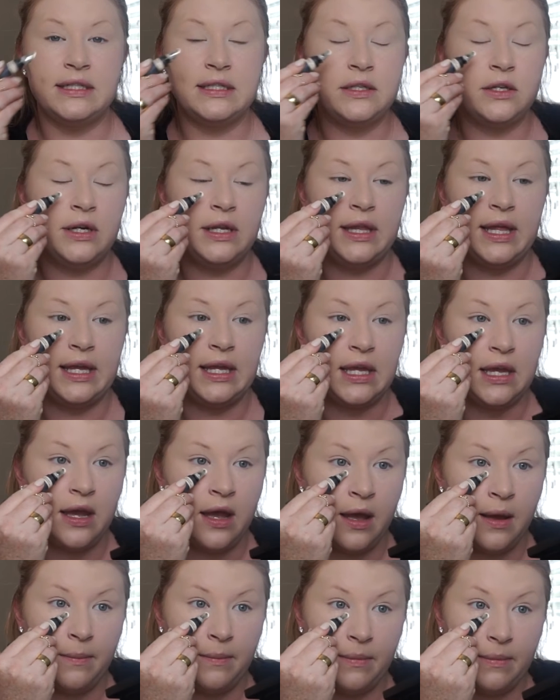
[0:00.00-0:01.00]
it's literally like
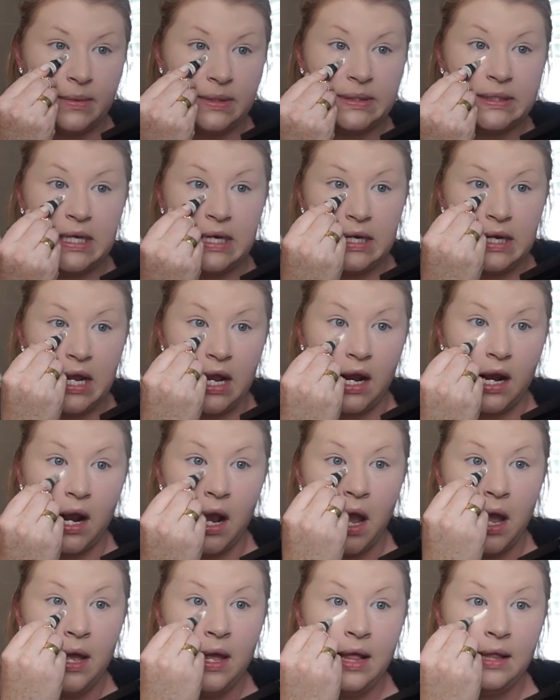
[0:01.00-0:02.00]

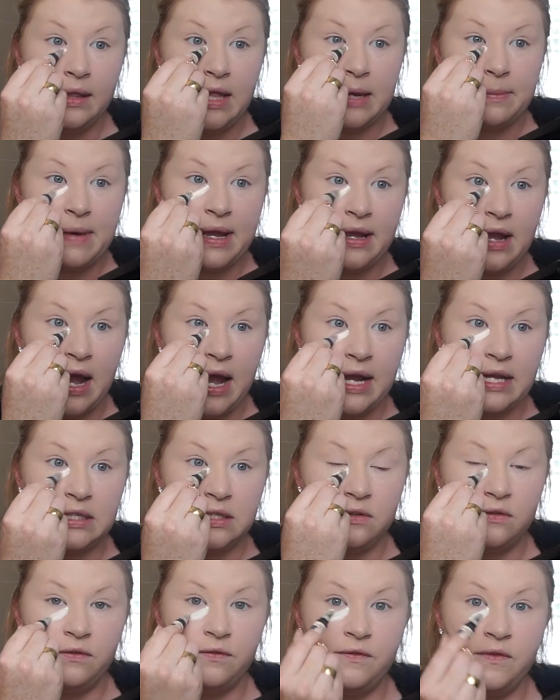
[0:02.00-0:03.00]
skincare. Like my
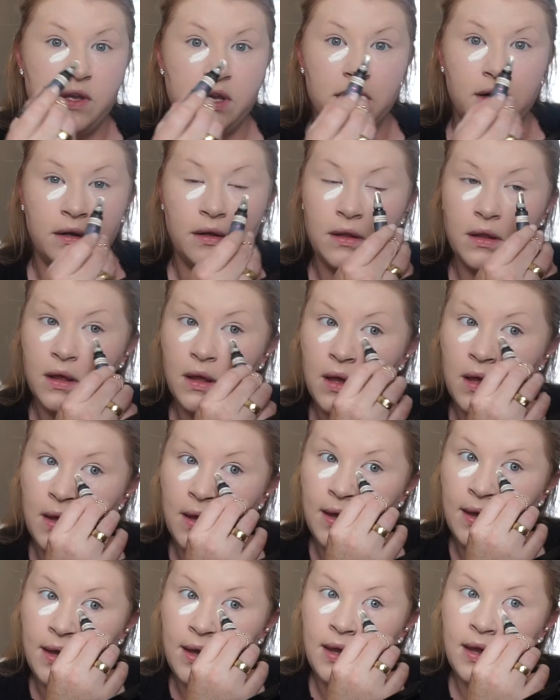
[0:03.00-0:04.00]
eyes feel
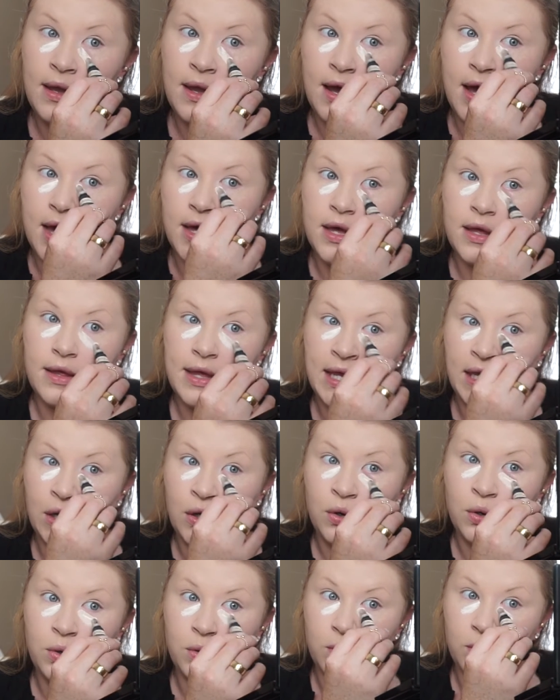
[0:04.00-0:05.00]
like
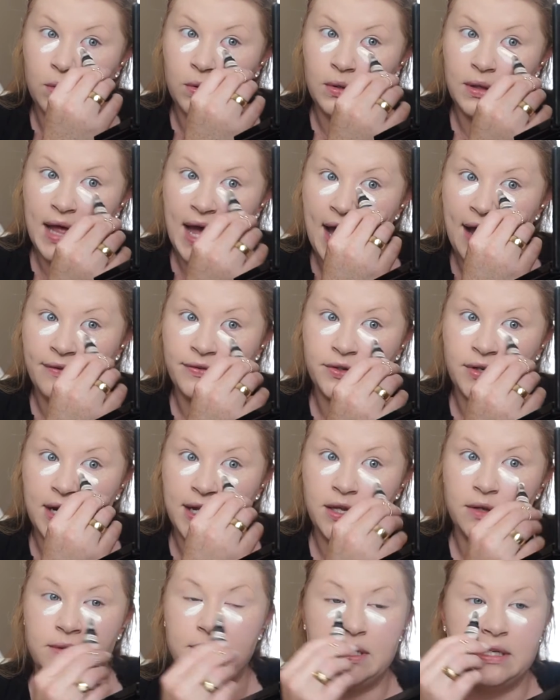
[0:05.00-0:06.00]
cool after
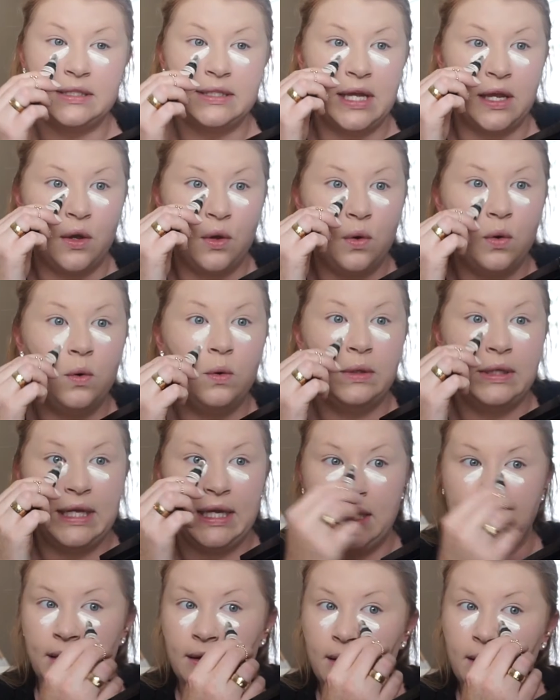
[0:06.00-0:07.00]
I use this, like
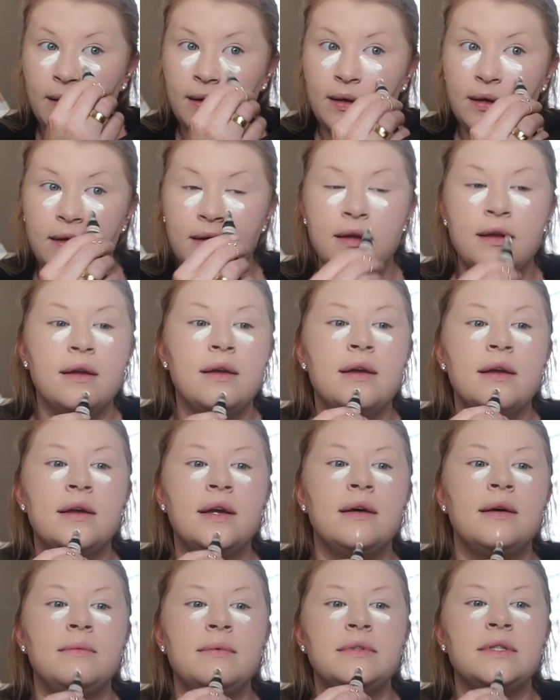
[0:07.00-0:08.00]
cooling.
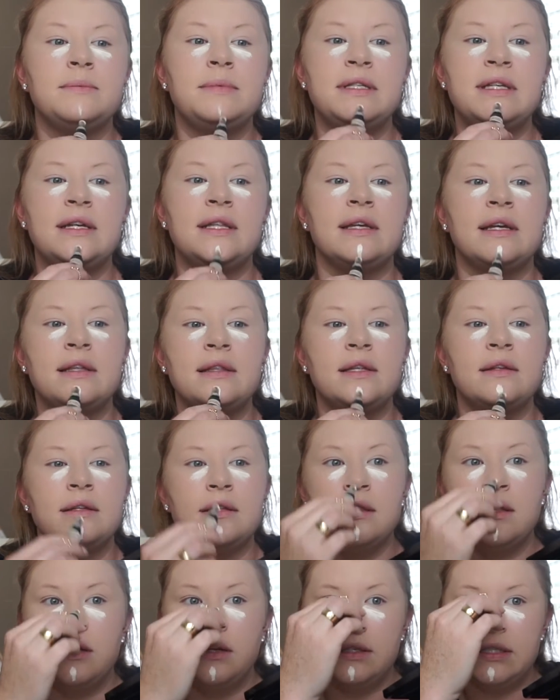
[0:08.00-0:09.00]
I'm just gonna put that like
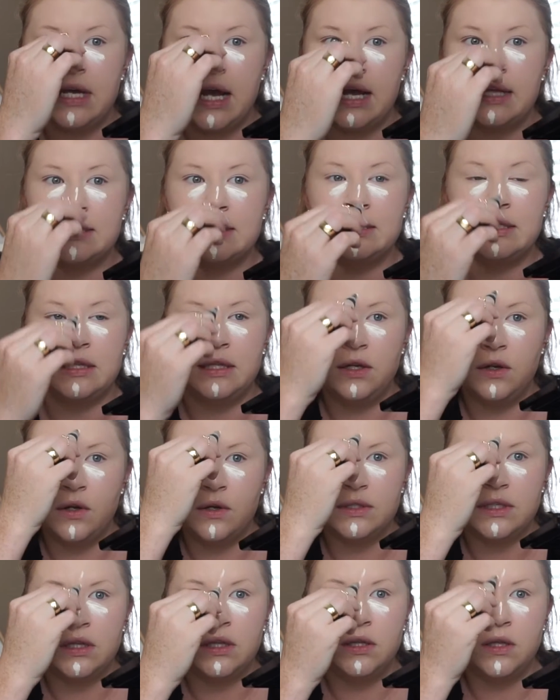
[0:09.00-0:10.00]
little dots because a little
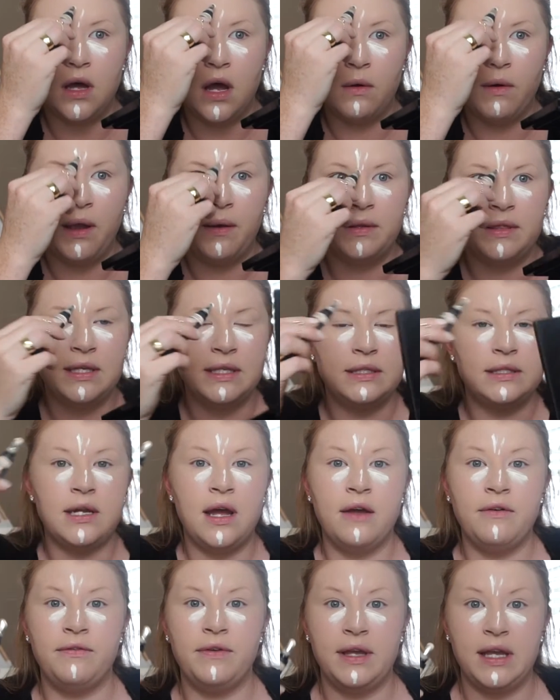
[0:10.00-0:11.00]
goes a long way with this
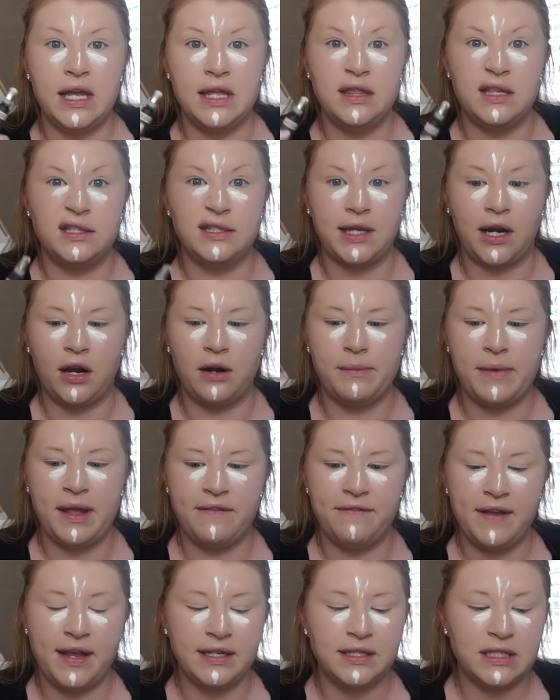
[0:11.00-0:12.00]
stuff, like in the center of my
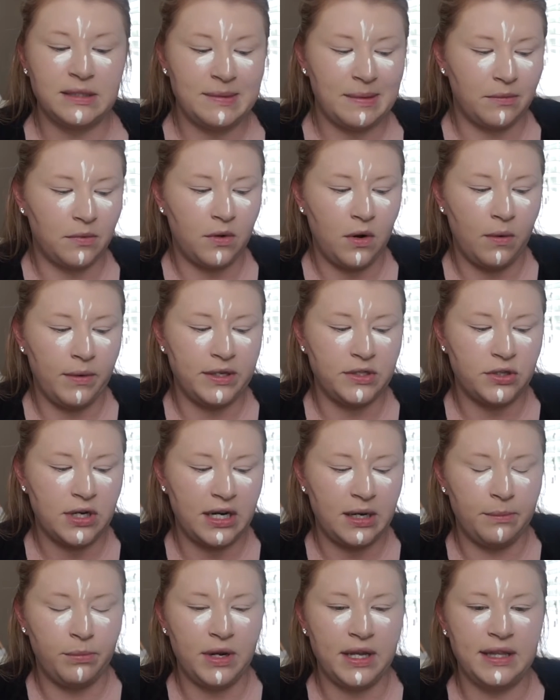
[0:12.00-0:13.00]
face, because I'm always
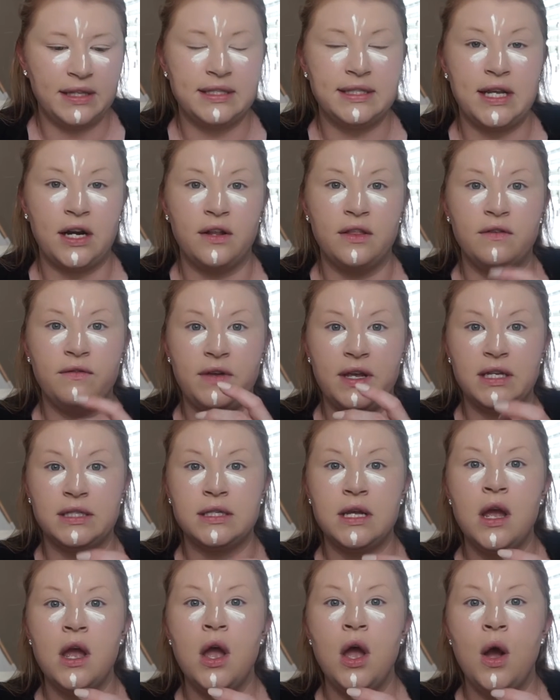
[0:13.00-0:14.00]
trying to bring the center of the face